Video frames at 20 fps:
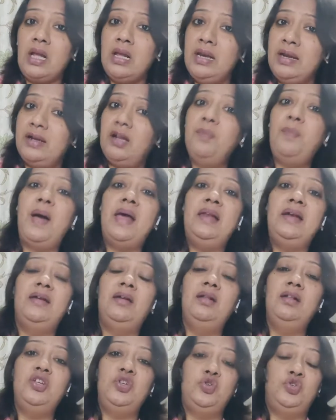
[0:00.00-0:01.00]
Little by
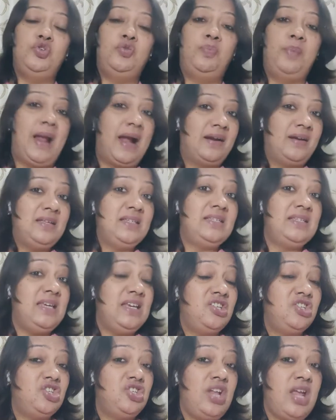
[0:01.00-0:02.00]
little, you should practice
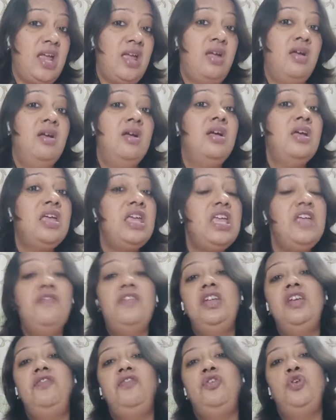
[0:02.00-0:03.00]
each day,
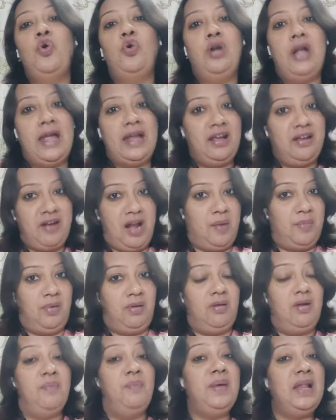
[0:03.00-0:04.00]
even if you don't like
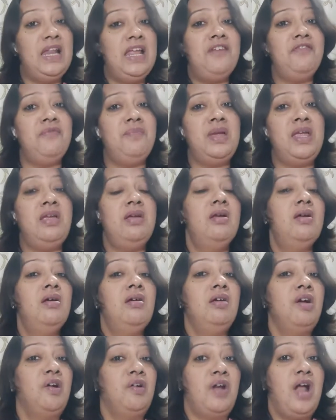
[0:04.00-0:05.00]
grammar. Believe me,
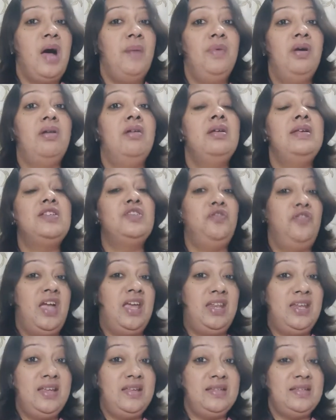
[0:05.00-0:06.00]
grammar is
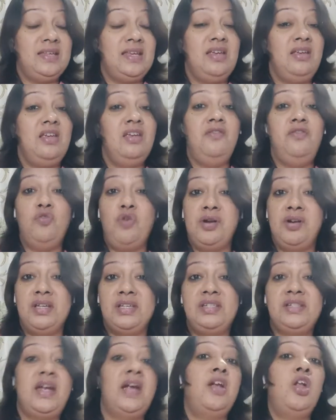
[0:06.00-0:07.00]
very easy if you
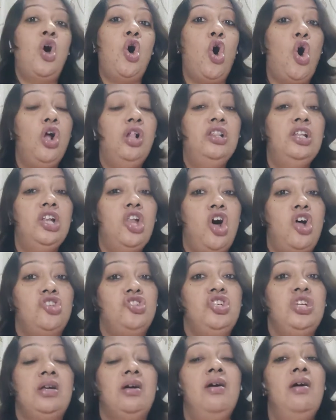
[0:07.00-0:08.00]
understand all the
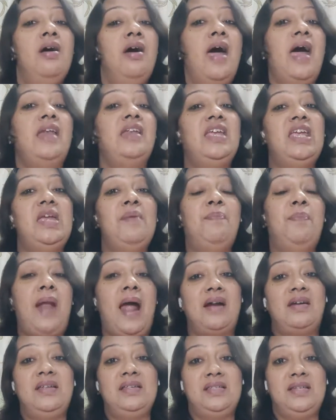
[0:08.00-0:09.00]
logic and keep
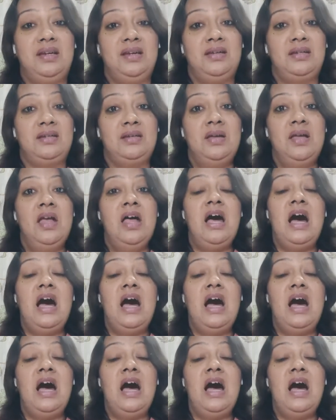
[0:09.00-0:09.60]
practicing it.